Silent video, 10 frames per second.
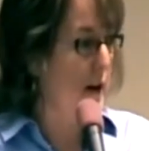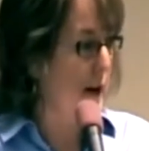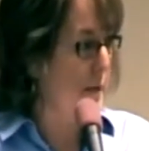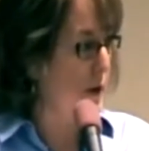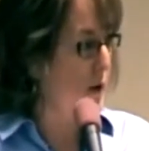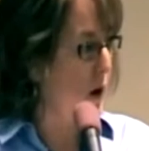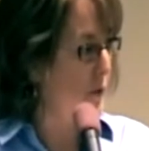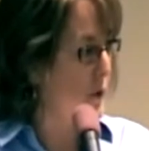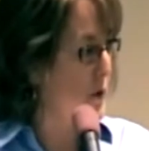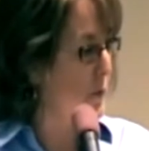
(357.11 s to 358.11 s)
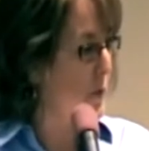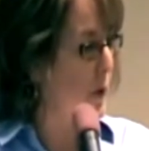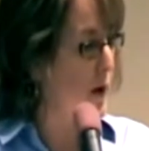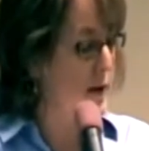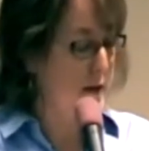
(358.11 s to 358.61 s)
came in to offer
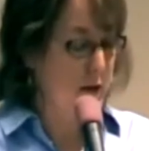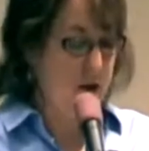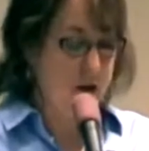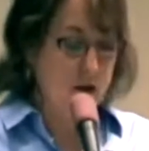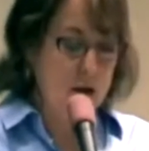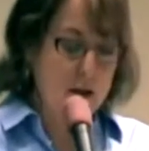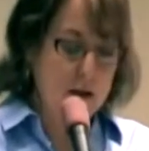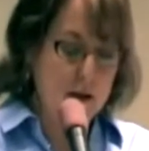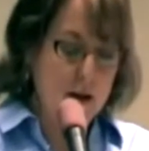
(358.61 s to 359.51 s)
support and suggestions,